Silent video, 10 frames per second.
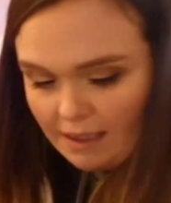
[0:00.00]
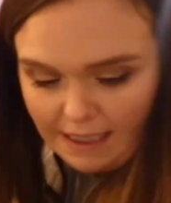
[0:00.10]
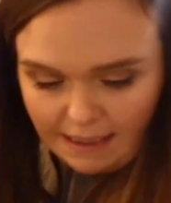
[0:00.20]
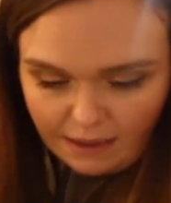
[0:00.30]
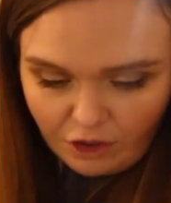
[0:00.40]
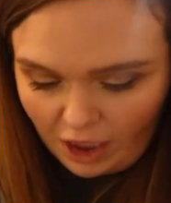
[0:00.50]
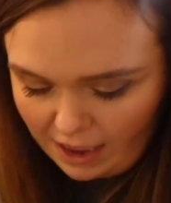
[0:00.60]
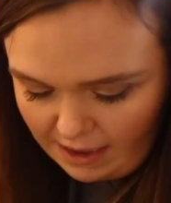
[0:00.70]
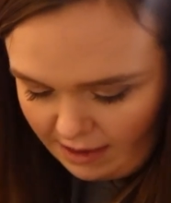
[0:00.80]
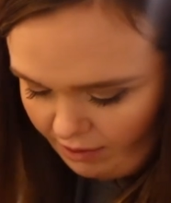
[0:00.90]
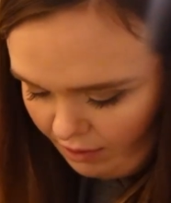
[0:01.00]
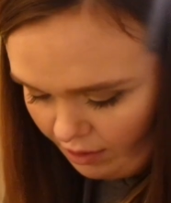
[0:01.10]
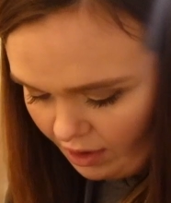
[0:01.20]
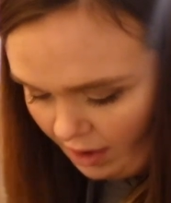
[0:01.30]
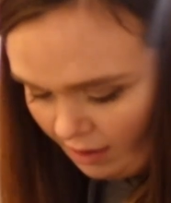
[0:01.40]
they
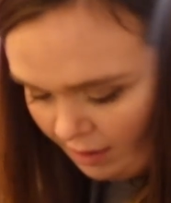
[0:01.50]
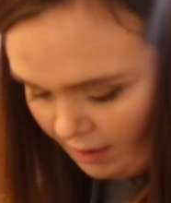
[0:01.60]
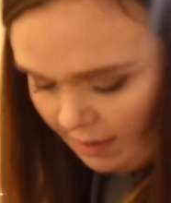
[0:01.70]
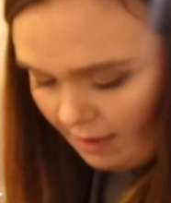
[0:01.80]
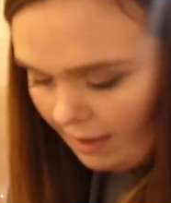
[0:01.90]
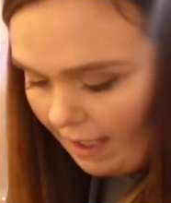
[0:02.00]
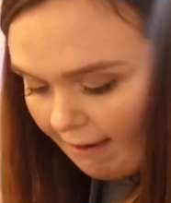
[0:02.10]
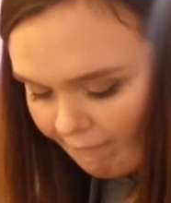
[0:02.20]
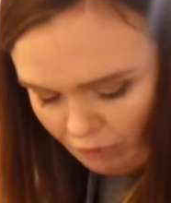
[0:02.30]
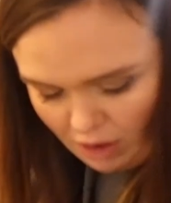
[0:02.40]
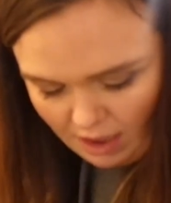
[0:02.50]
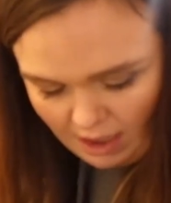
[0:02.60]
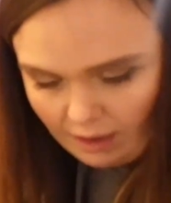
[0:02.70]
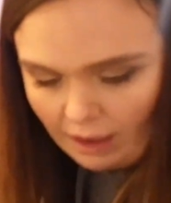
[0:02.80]
change everything.